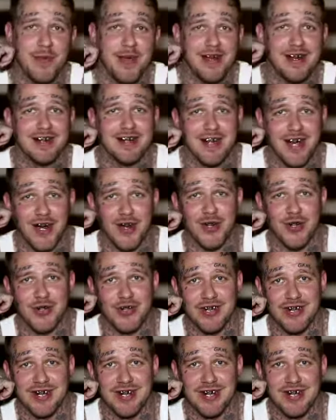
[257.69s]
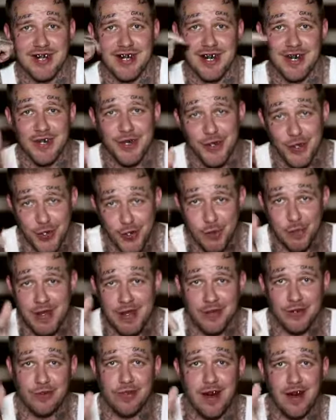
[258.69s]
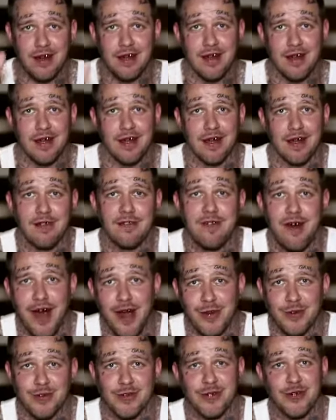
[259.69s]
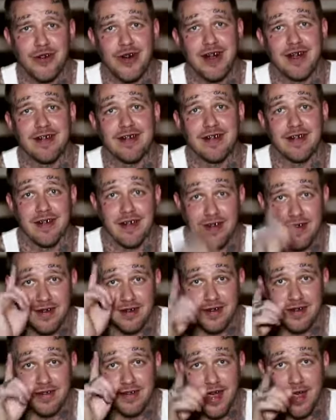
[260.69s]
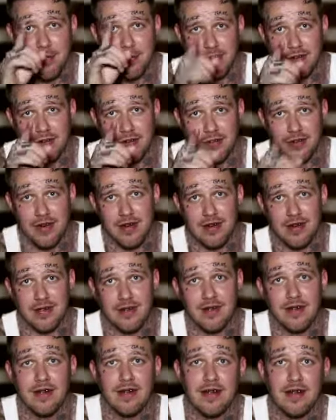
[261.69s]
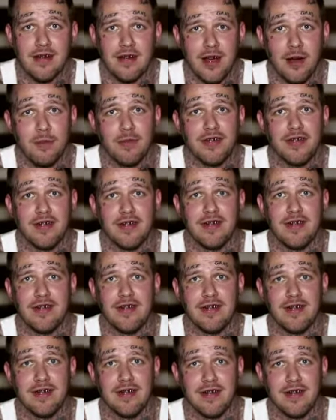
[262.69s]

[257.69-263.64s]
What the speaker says: me is gone. The new me is right now. Follower of Christ, disciple of the streets, coming to you.